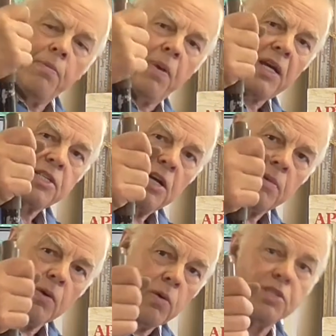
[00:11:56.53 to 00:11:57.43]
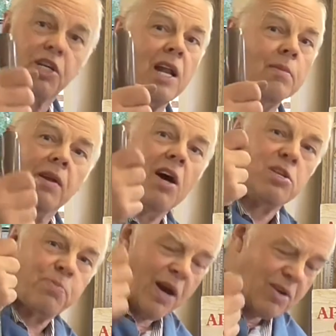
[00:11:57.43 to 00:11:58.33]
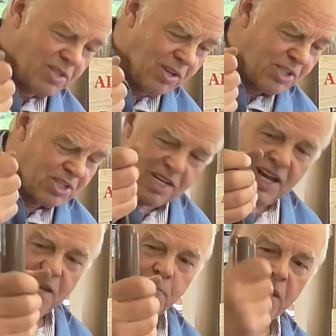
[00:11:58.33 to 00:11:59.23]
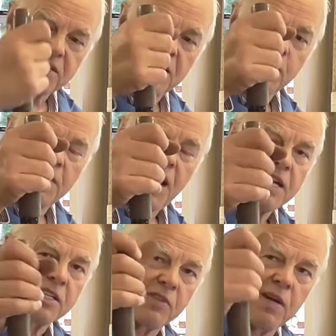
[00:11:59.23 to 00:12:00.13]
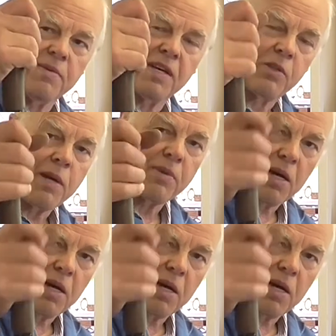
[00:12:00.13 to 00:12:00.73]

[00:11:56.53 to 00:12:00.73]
picks up, or a gentleman I suppose, not just a lady, picks it up with a hand grip and the grip